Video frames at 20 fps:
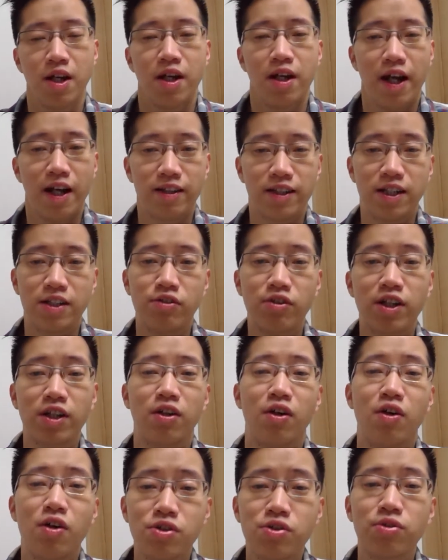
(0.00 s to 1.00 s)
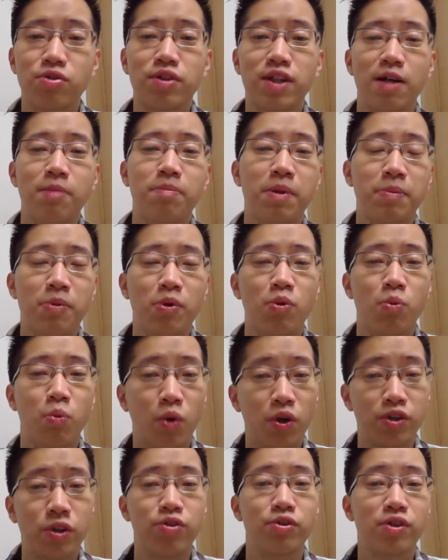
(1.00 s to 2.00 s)
and then you can also tell people
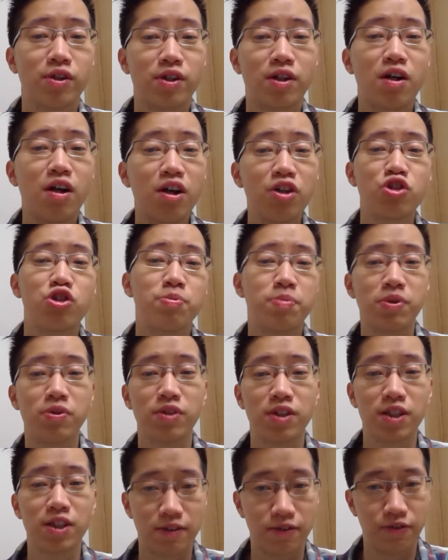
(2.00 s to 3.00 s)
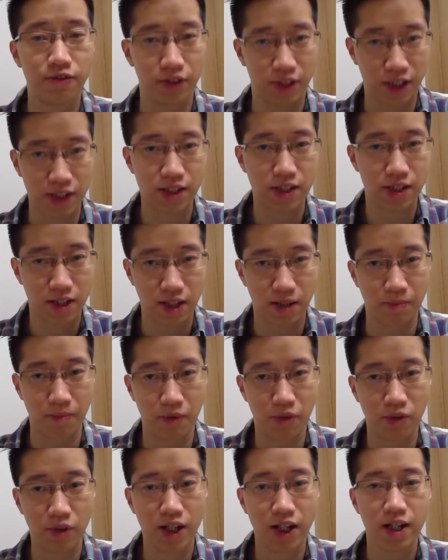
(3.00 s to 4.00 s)
what you contributed for this team,
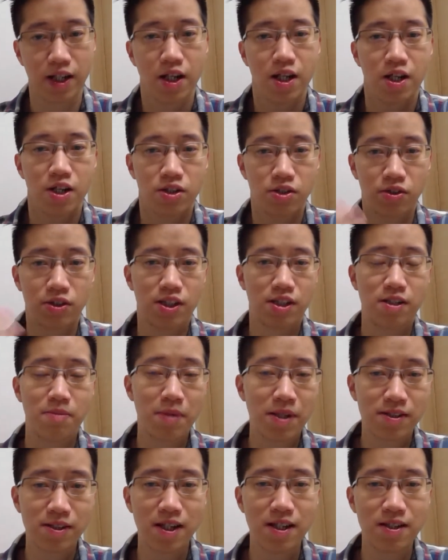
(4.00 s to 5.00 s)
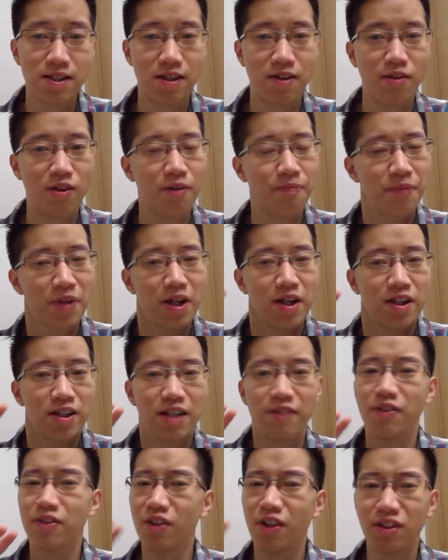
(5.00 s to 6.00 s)
okay? So does it make sense? Or
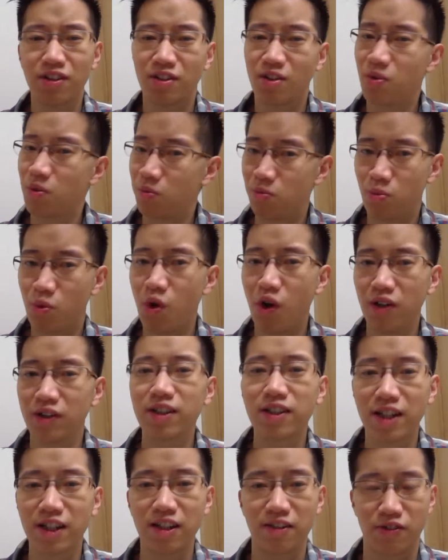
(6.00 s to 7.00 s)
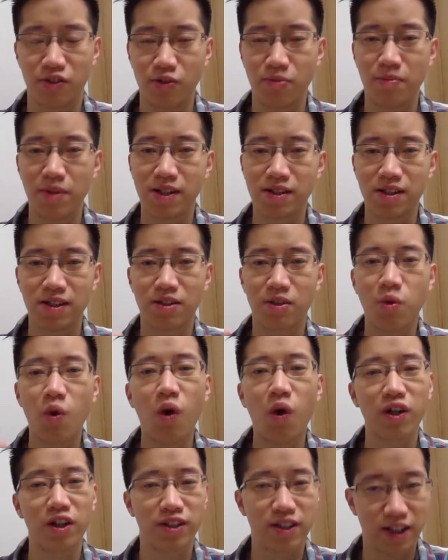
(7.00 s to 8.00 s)
even not quantitative, you make it
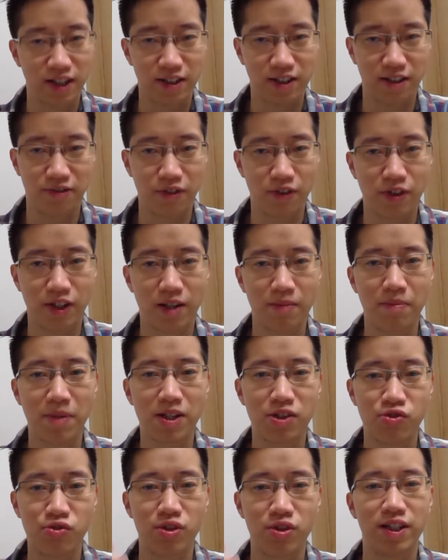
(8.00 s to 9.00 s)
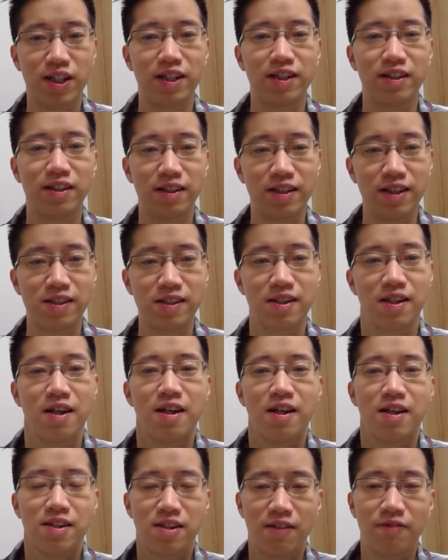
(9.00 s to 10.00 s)
qualitative, okay? Make sure that this
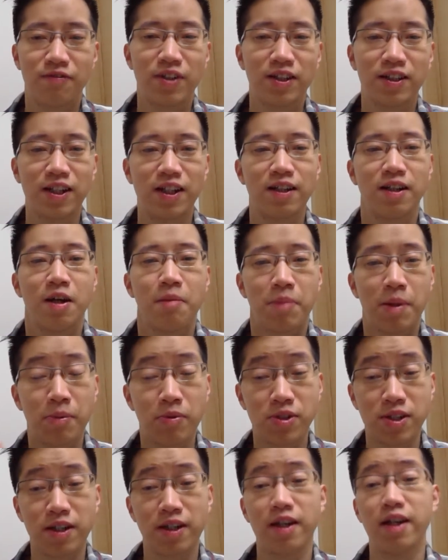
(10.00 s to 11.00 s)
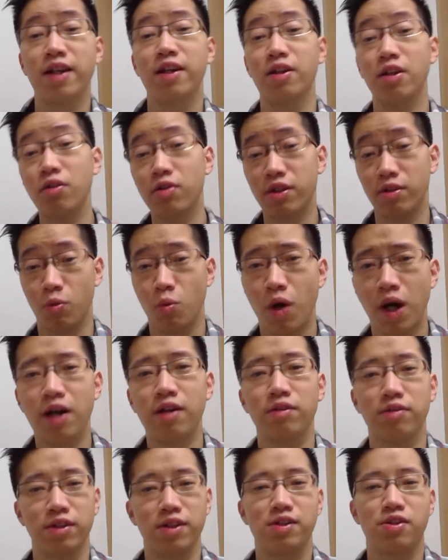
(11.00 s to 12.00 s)
something that people say, hey, look,
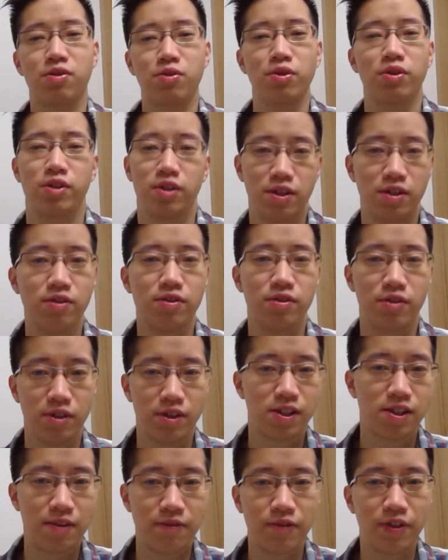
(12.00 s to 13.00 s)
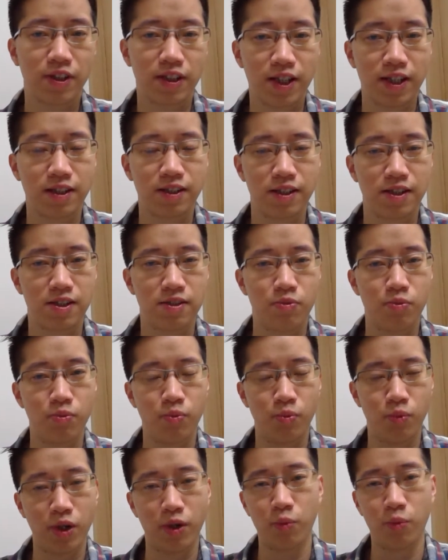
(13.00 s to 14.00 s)
wow, it's good, it's something that is
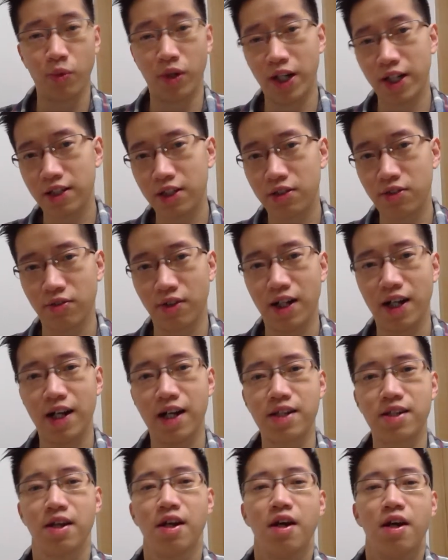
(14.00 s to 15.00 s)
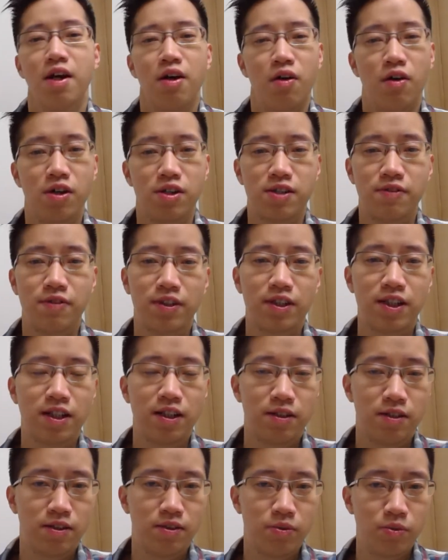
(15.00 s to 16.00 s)
related to us, or something
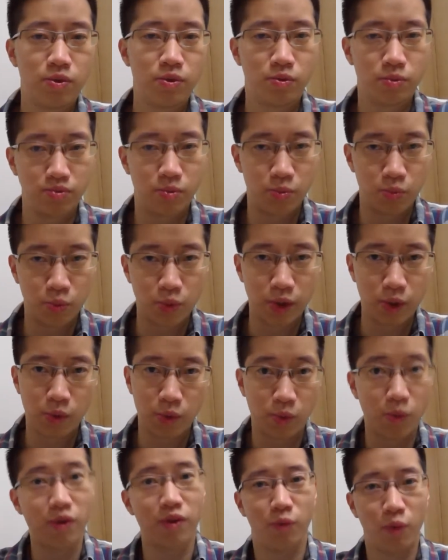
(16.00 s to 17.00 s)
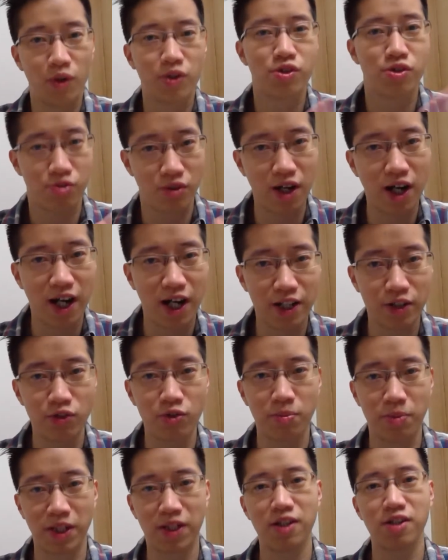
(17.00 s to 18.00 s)
that we wants to hire
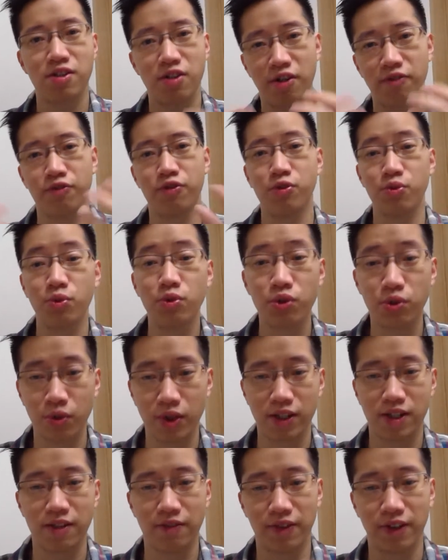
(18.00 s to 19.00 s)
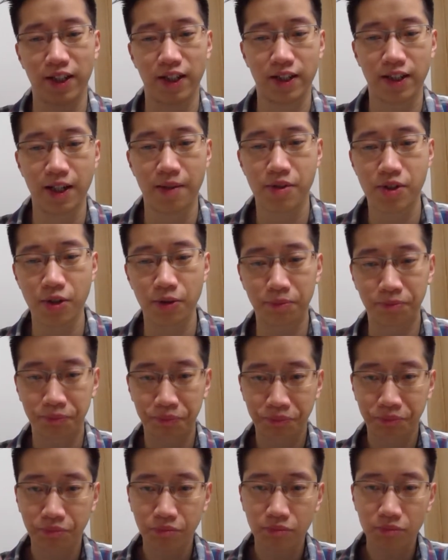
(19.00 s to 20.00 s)
you because of you doing something like that. So
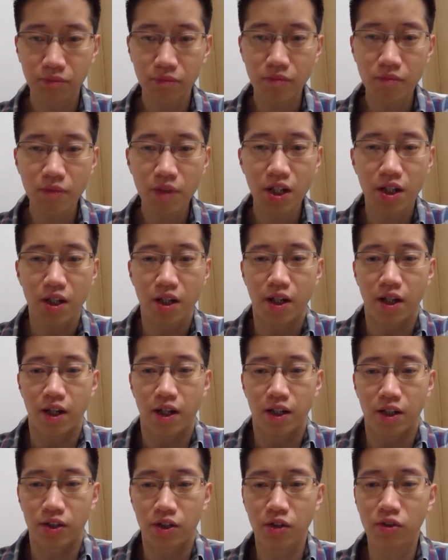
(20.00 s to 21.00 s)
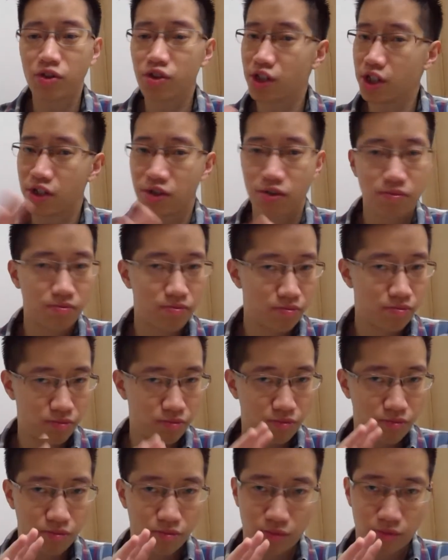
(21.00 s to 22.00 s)
don't just
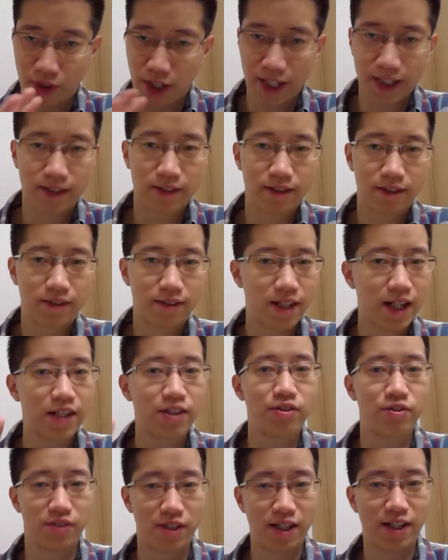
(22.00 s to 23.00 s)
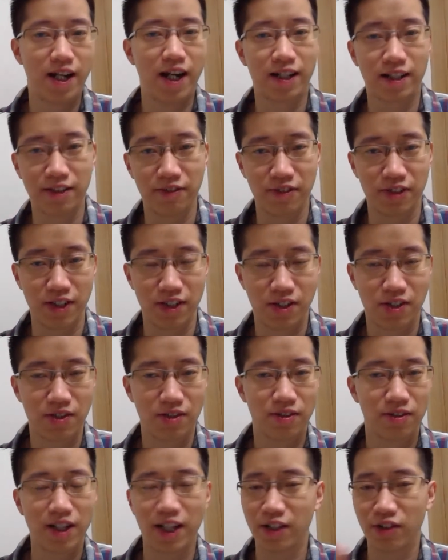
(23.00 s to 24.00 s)
write day-to-day activities,
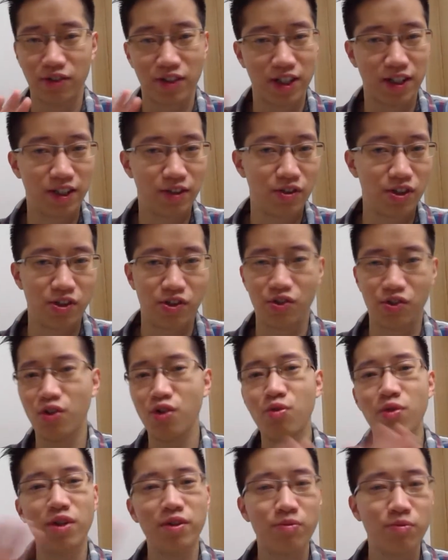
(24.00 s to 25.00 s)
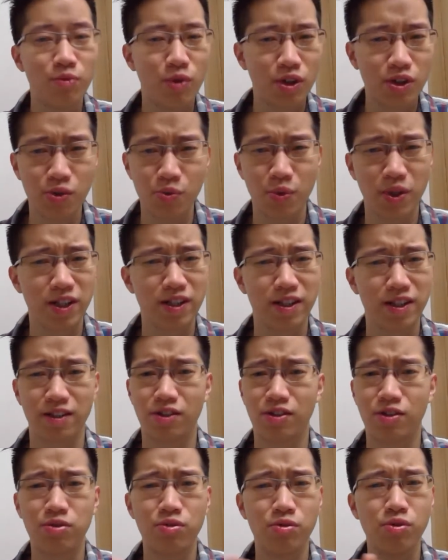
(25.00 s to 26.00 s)
day-to-day duties. No one wants to read it.
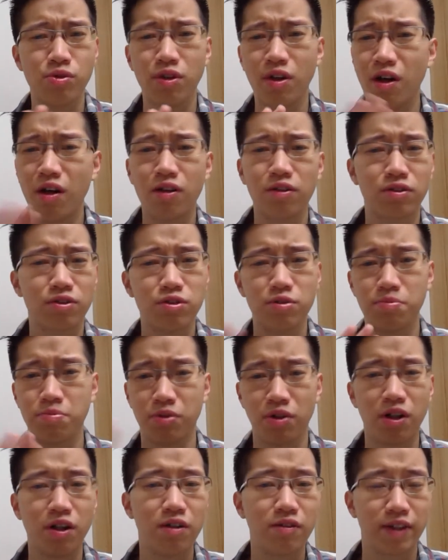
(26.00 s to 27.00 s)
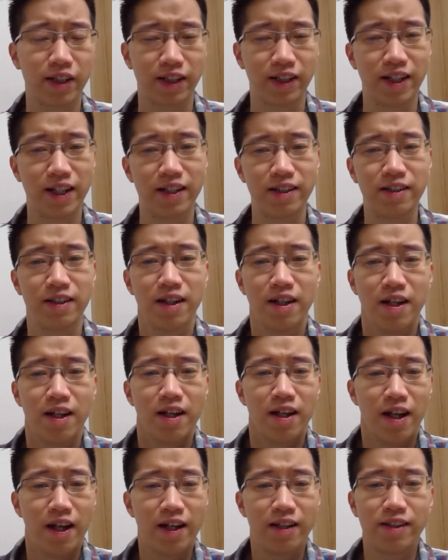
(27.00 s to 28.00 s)
Too long, too boring, and
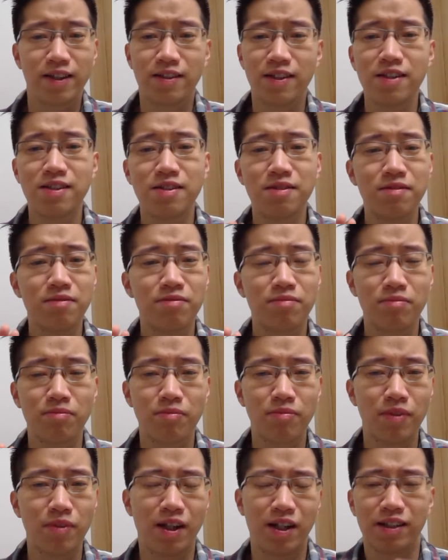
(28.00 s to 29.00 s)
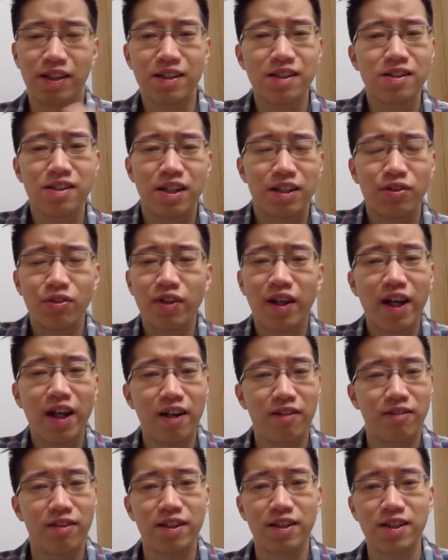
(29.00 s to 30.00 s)
it doesn't I don't
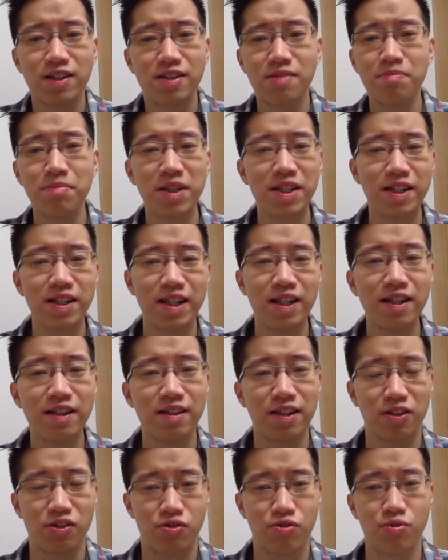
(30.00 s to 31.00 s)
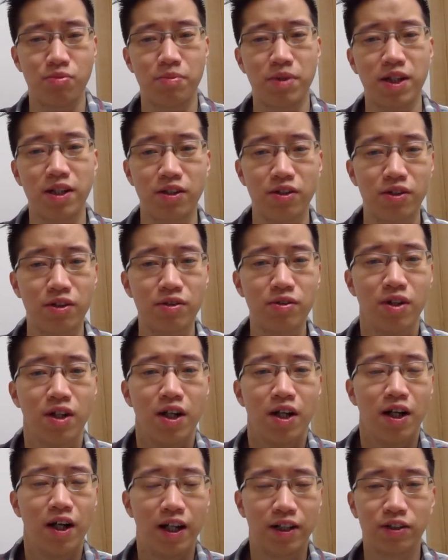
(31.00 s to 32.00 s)
care, right? It doesn't mean anything to me, you know.
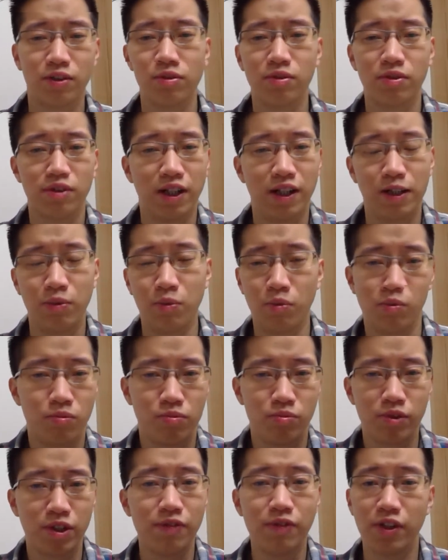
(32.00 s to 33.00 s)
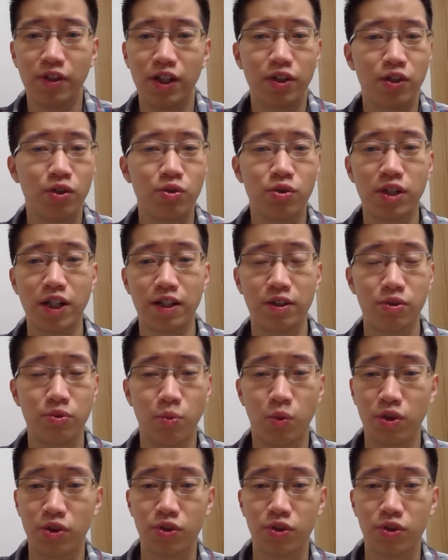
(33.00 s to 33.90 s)
I know that what